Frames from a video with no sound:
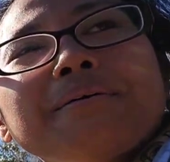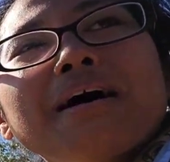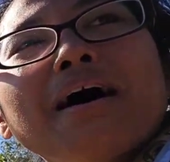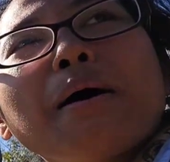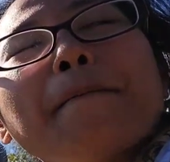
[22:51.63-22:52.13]

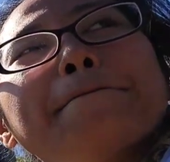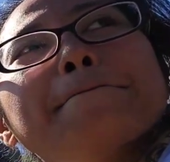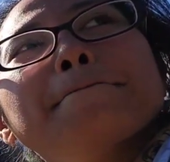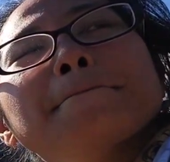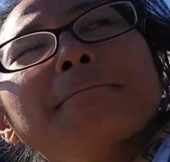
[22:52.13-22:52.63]
Wow.
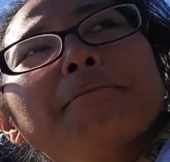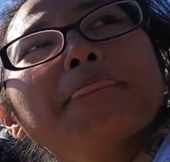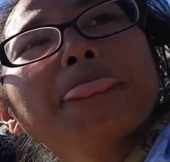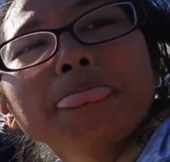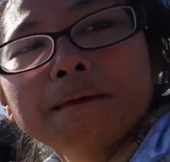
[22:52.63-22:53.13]

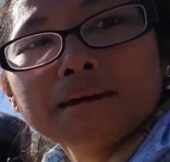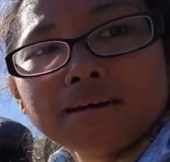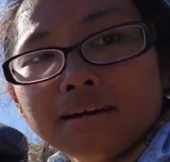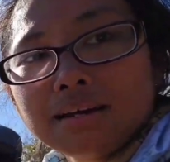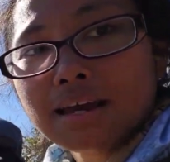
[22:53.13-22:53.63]

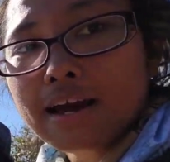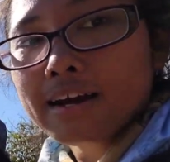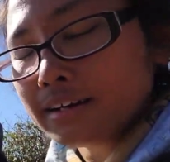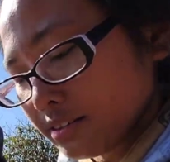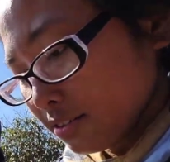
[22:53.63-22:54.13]

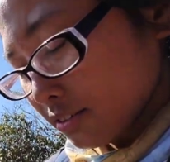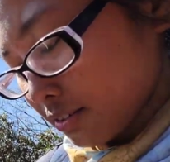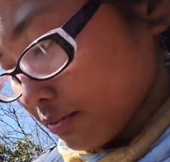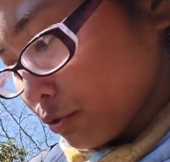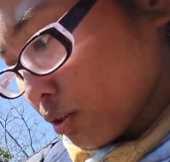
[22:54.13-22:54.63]
Yeah,
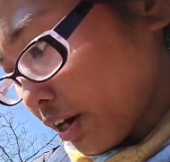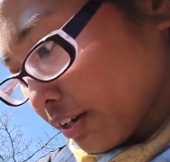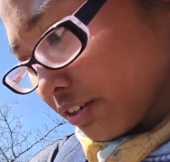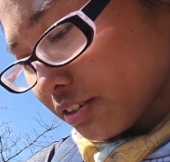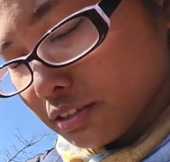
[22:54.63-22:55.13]
there's a few
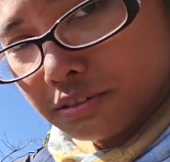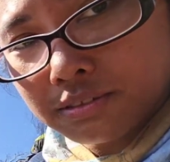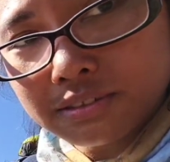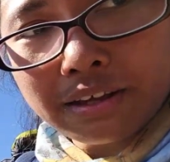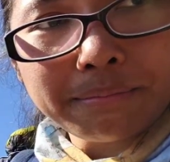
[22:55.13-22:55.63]
hikers
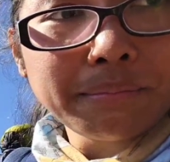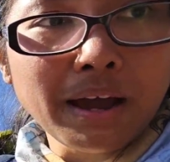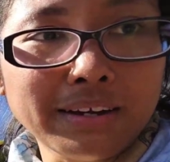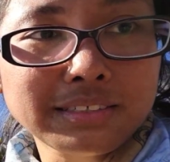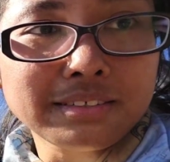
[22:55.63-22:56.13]
that
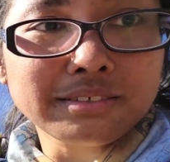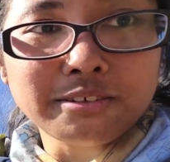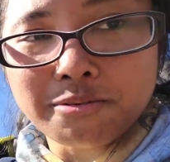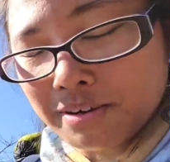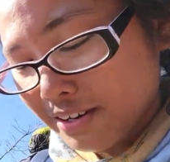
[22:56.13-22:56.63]
passed us
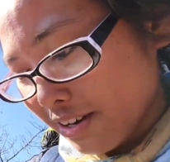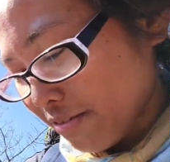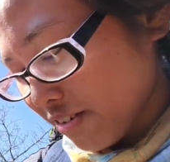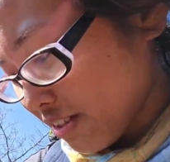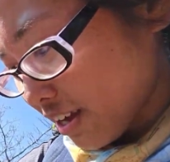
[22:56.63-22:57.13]
already.
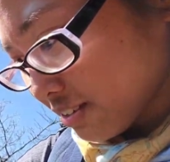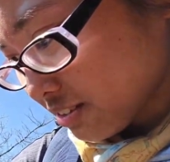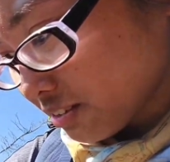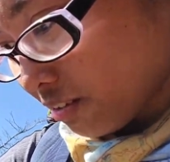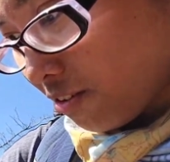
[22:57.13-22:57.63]
We're that
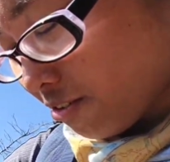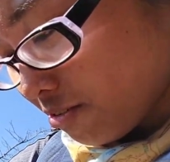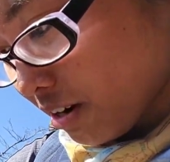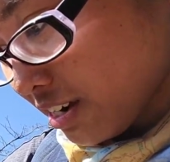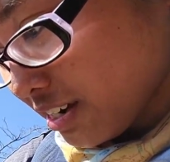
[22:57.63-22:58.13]
slow.